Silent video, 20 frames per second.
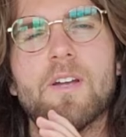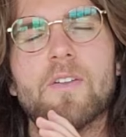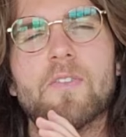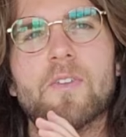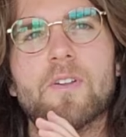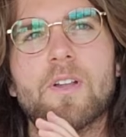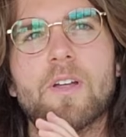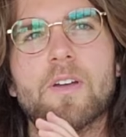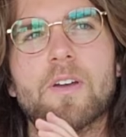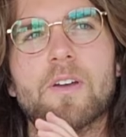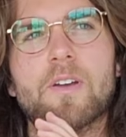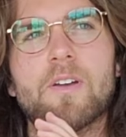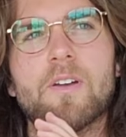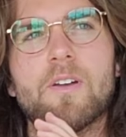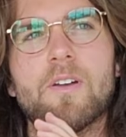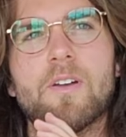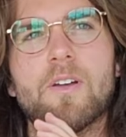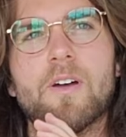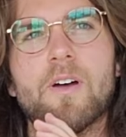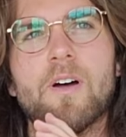the like.
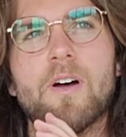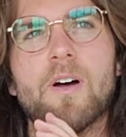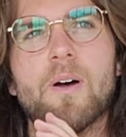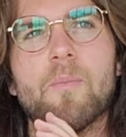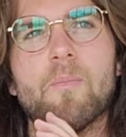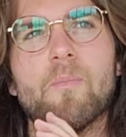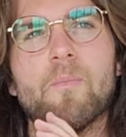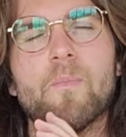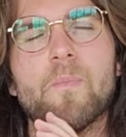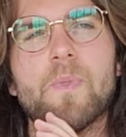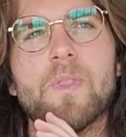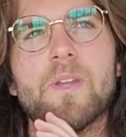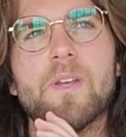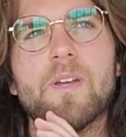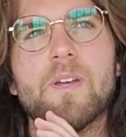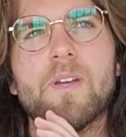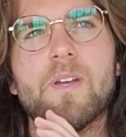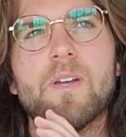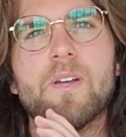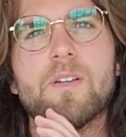
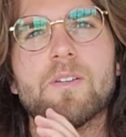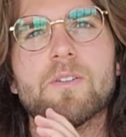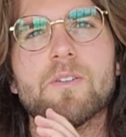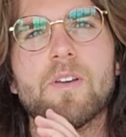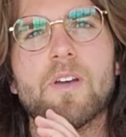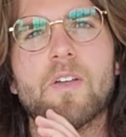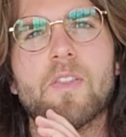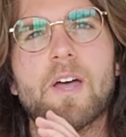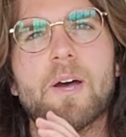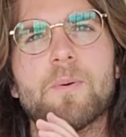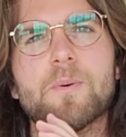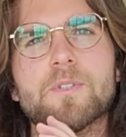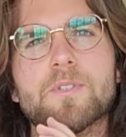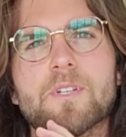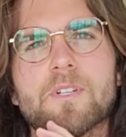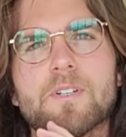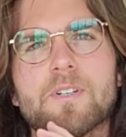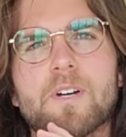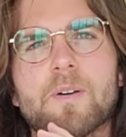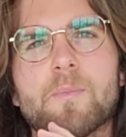So yeah, that was
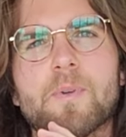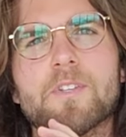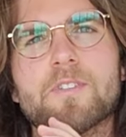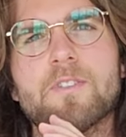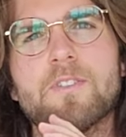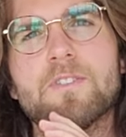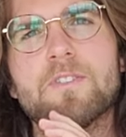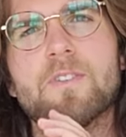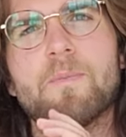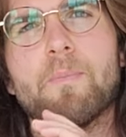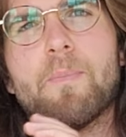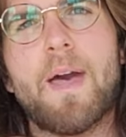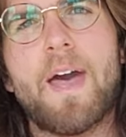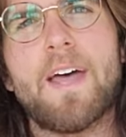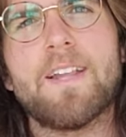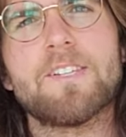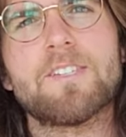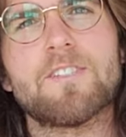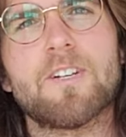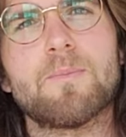this is a
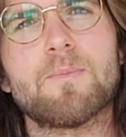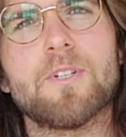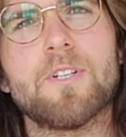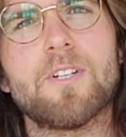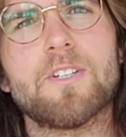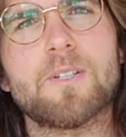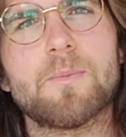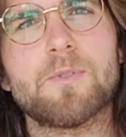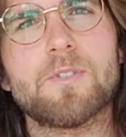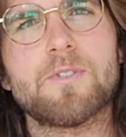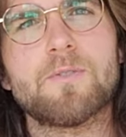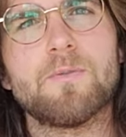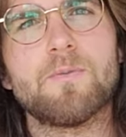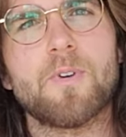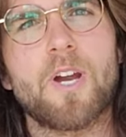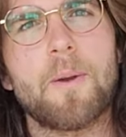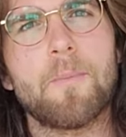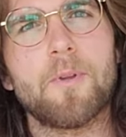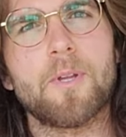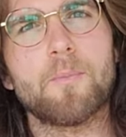bad summary because I'm just
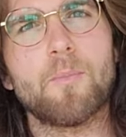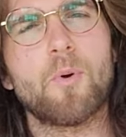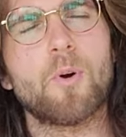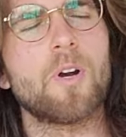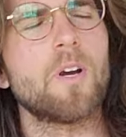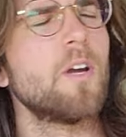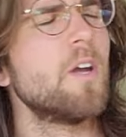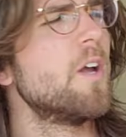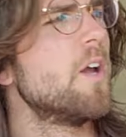rambling more.